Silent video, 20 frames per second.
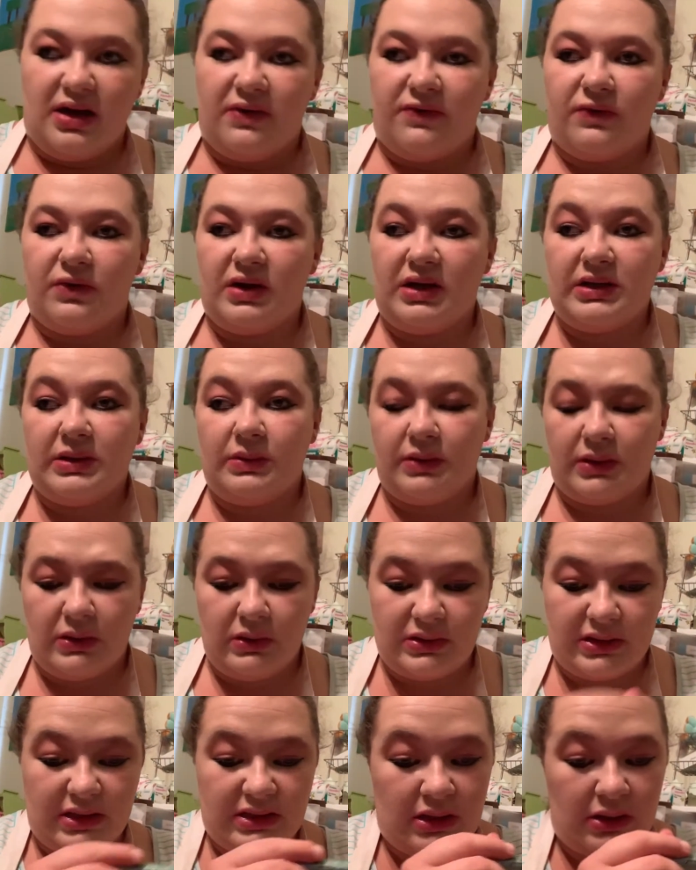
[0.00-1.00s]
For anyone who
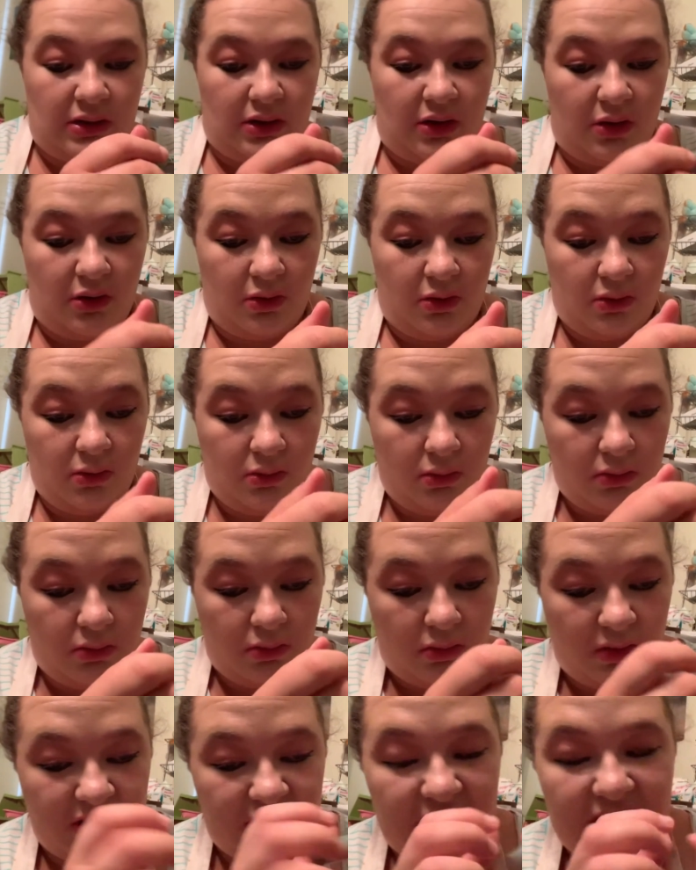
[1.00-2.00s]
doesn't know
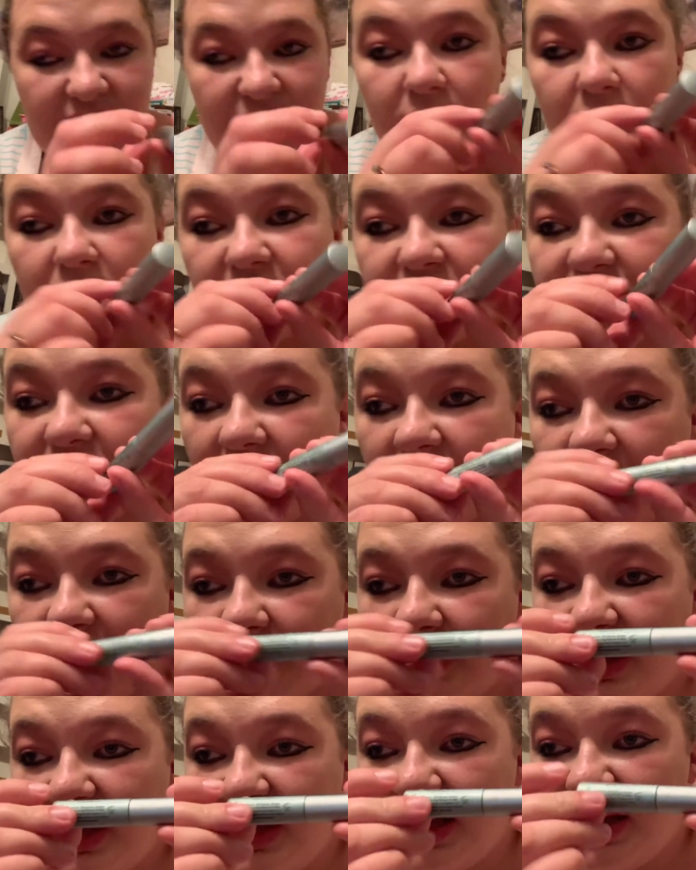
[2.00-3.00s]
what this little jar
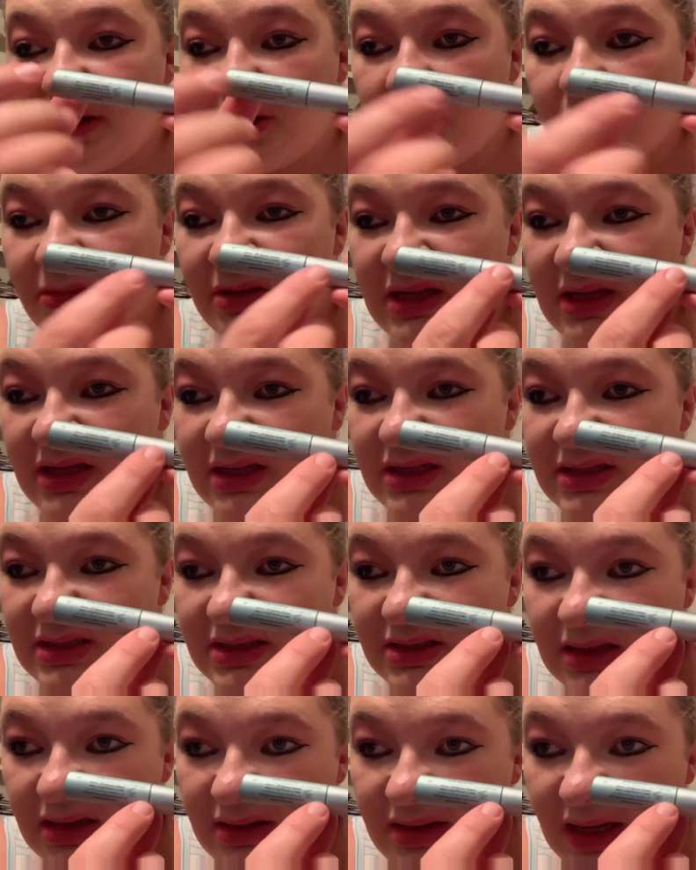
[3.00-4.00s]
right here
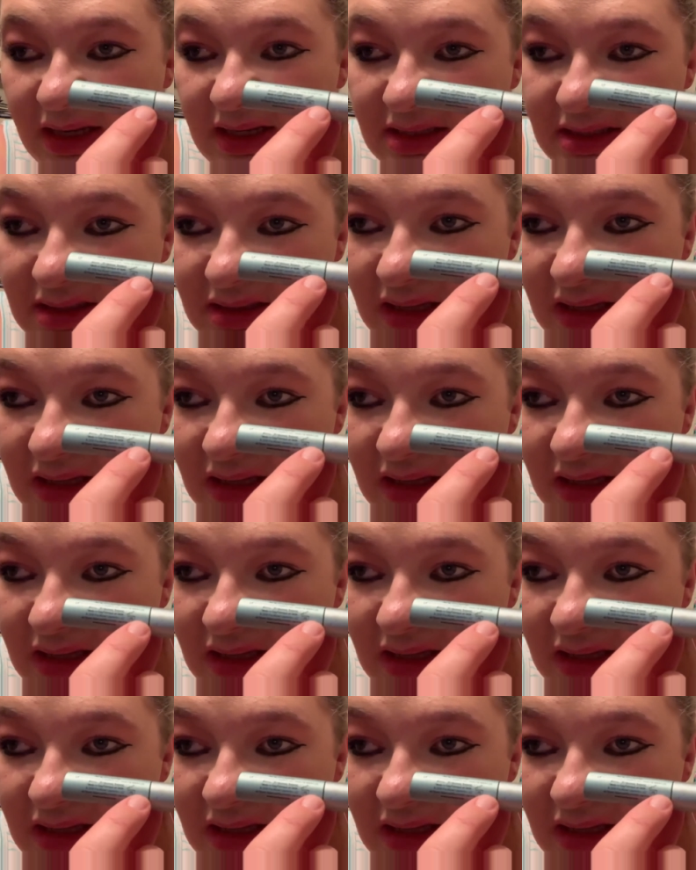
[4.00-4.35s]
means, that is an